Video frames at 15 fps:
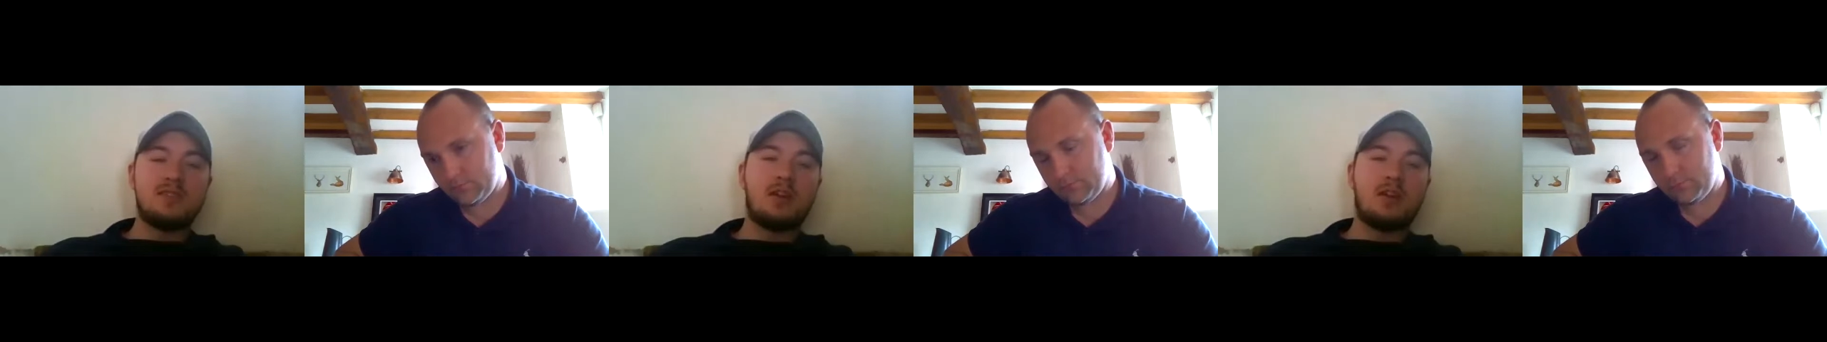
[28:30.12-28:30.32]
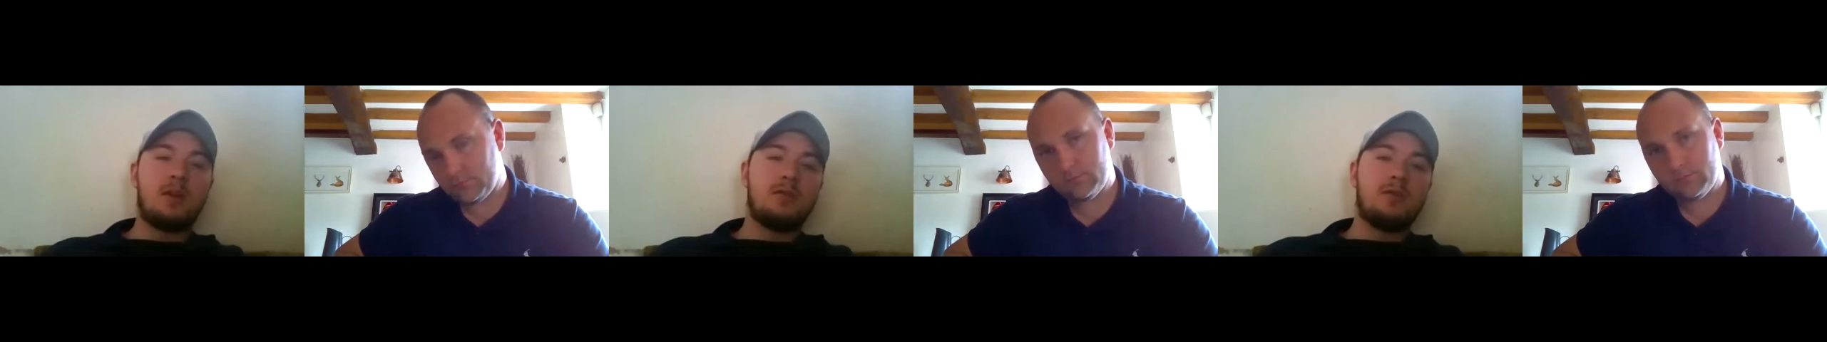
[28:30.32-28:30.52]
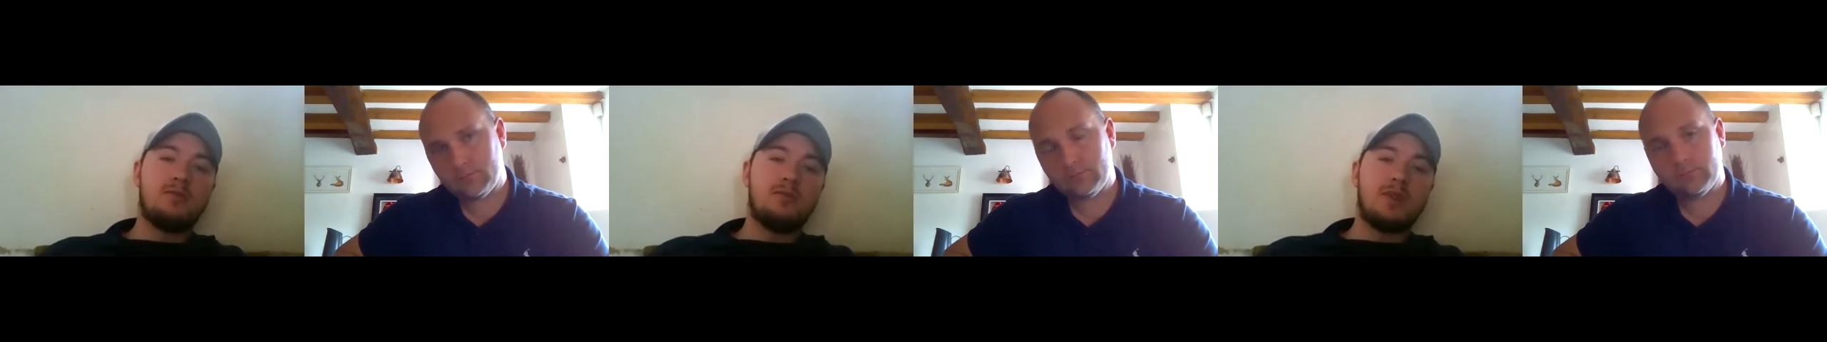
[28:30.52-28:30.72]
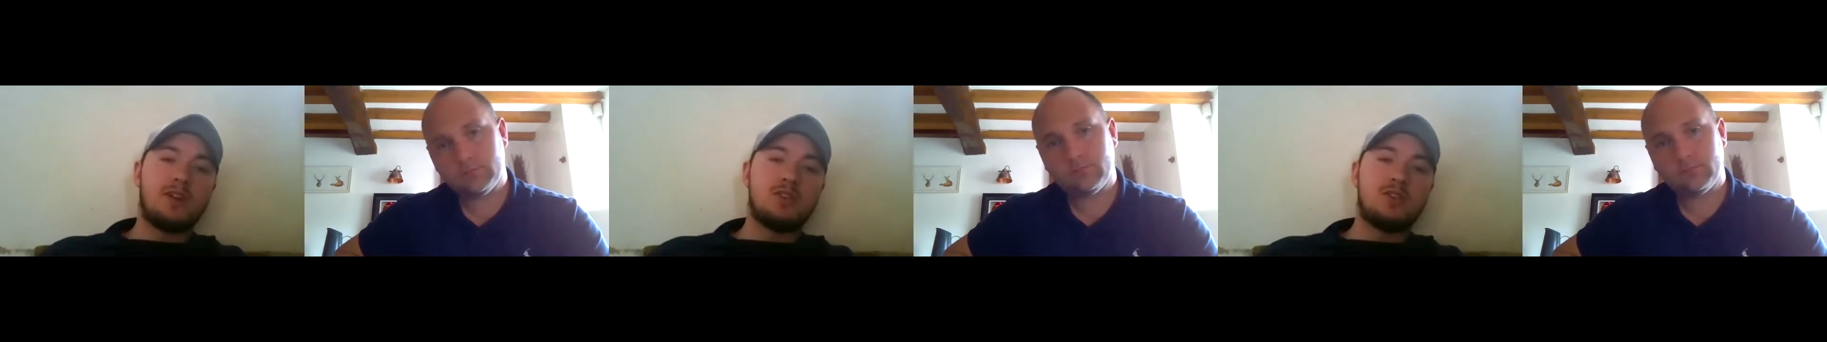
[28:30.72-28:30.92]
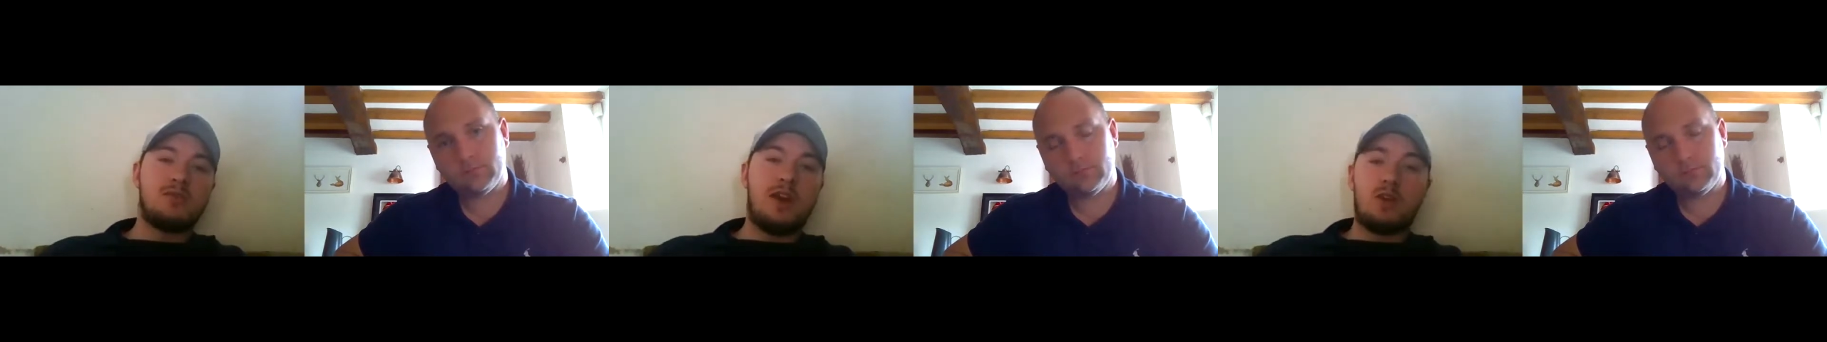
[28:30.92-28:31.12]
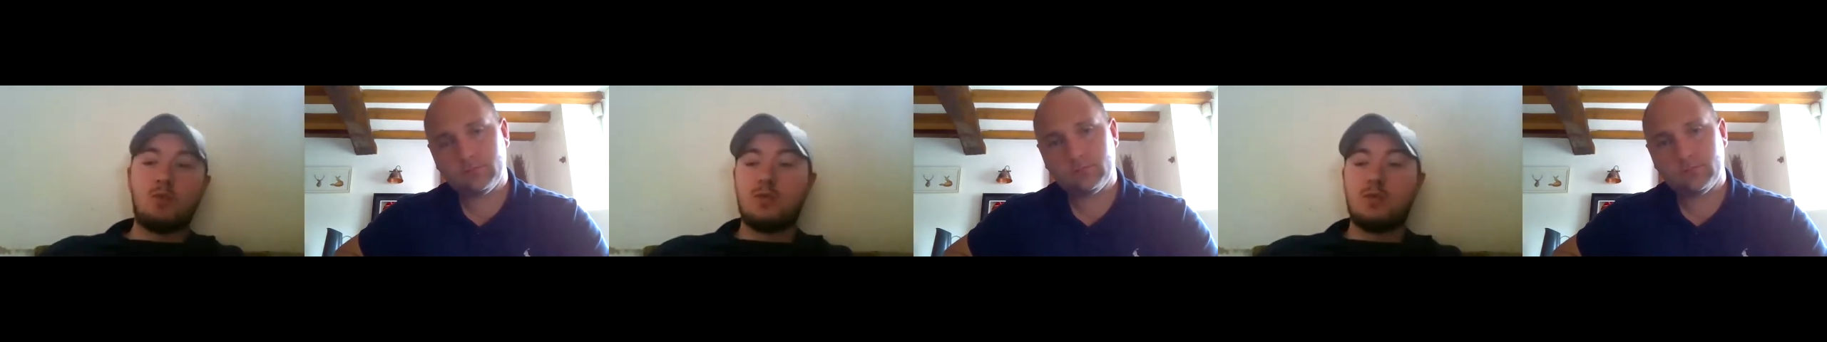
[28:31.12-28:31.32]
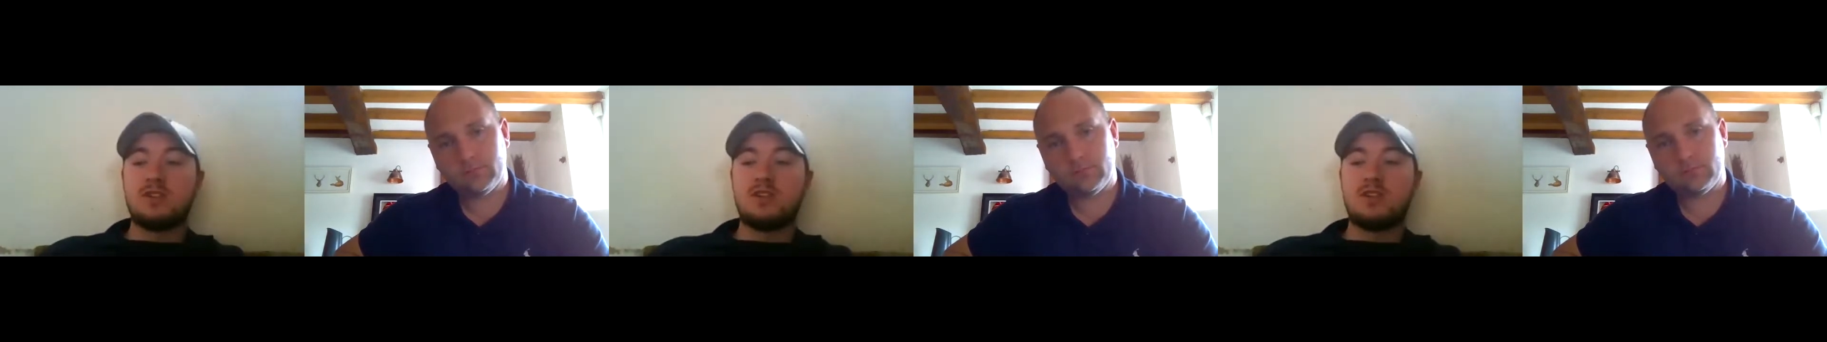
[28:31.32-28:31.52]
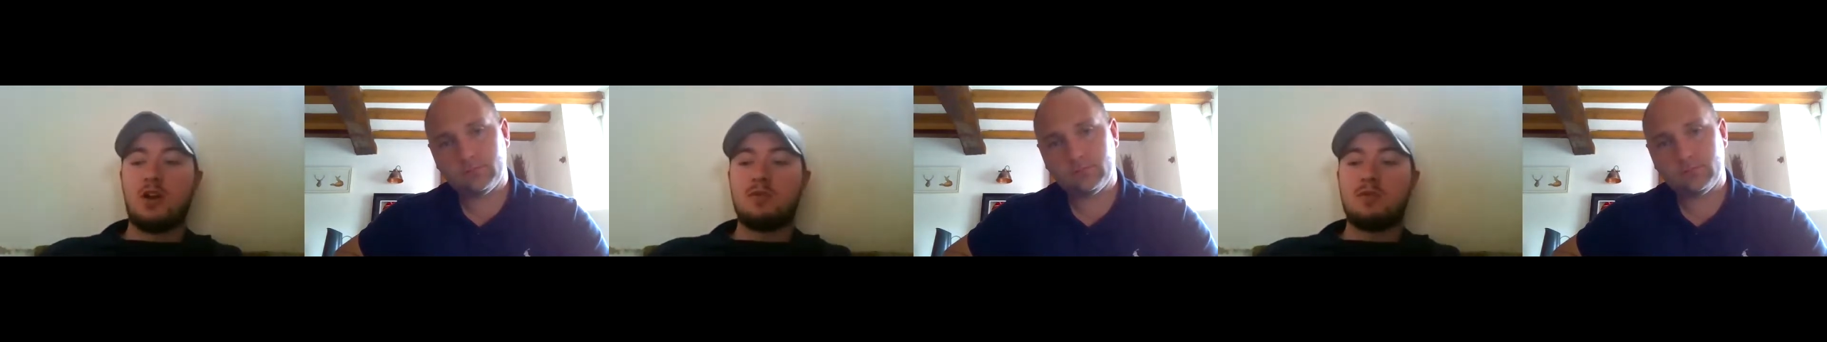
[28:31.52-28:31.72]
Speaker 1: go because you've had all this
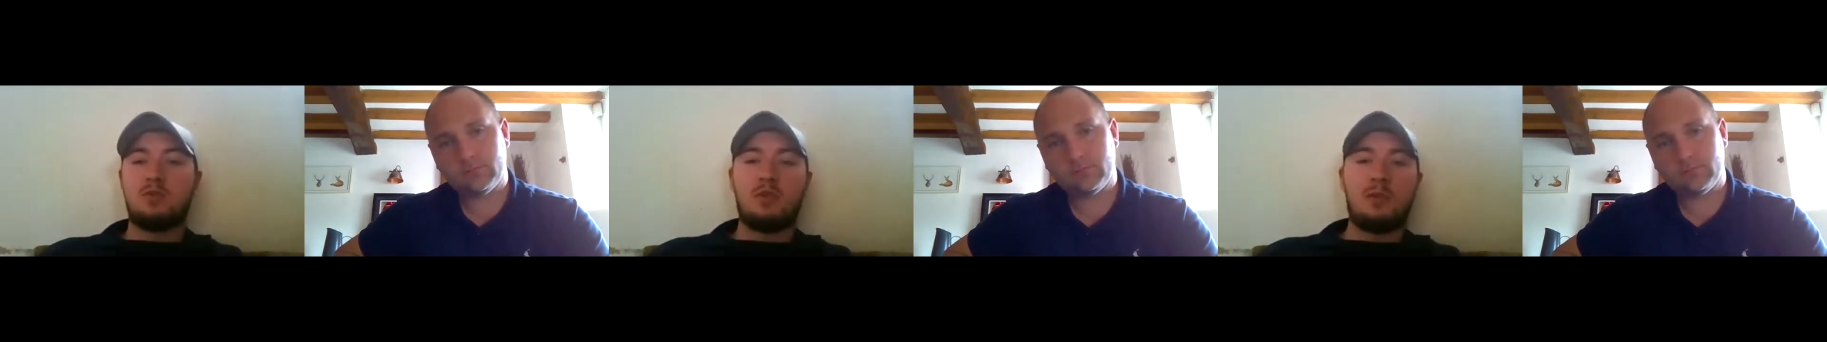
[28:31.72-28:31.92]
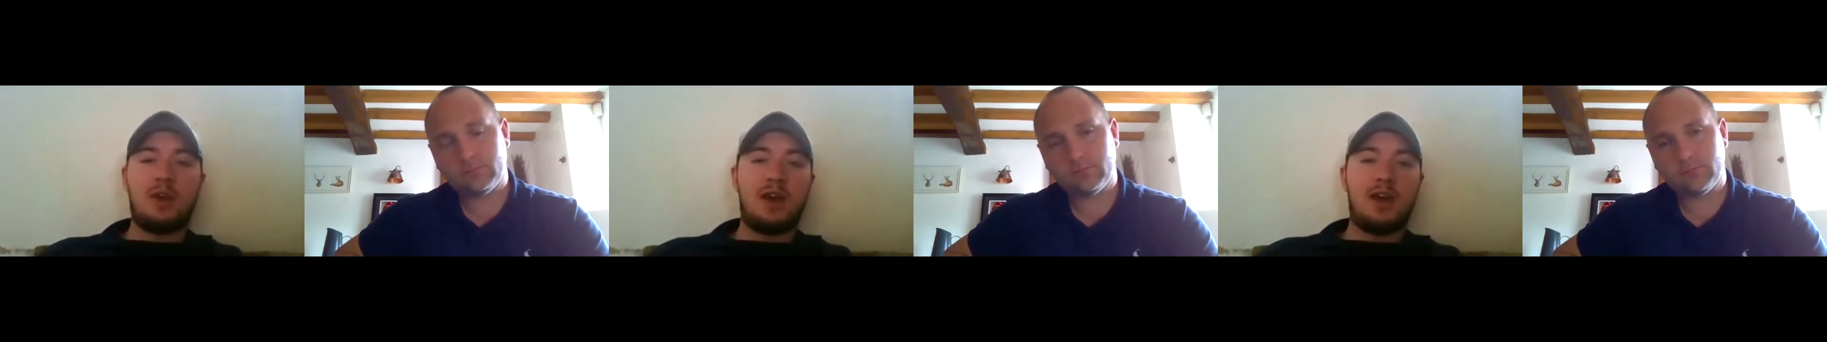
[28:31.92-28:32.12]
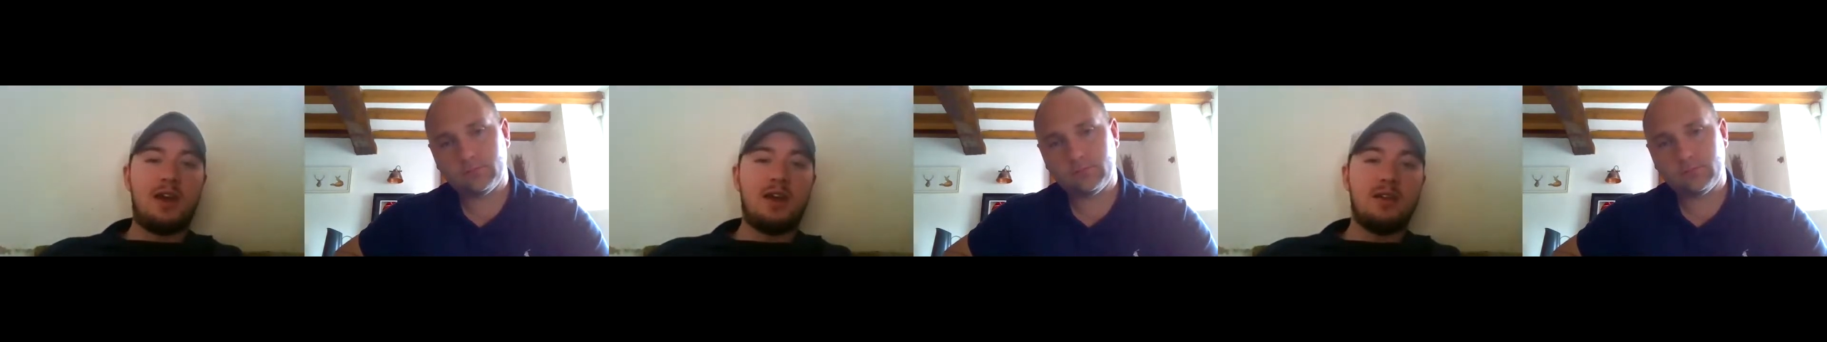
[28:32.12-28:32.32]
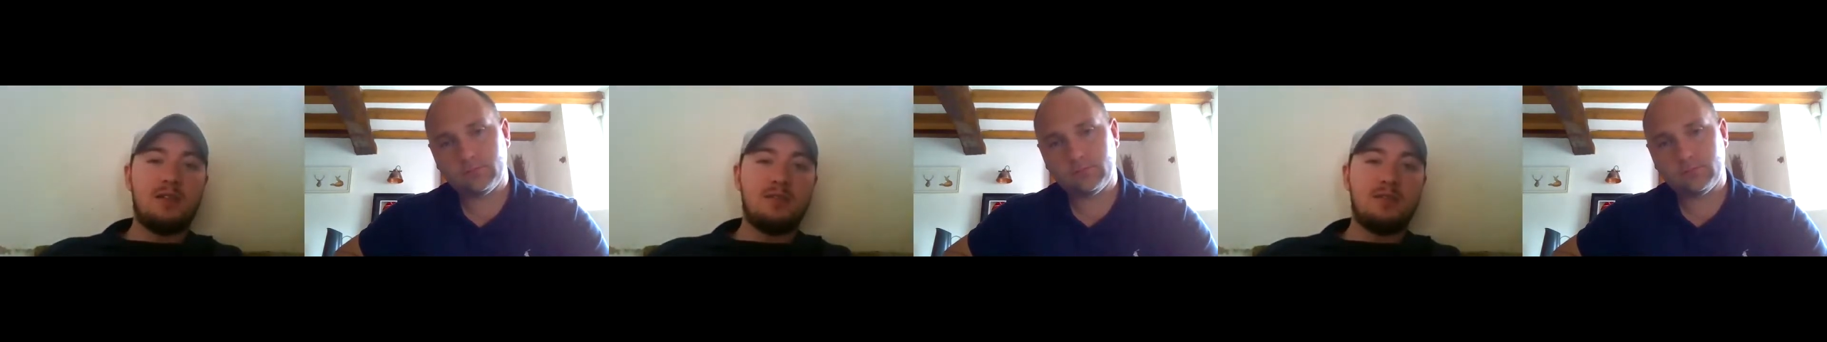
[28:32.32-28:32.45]
time to prepare.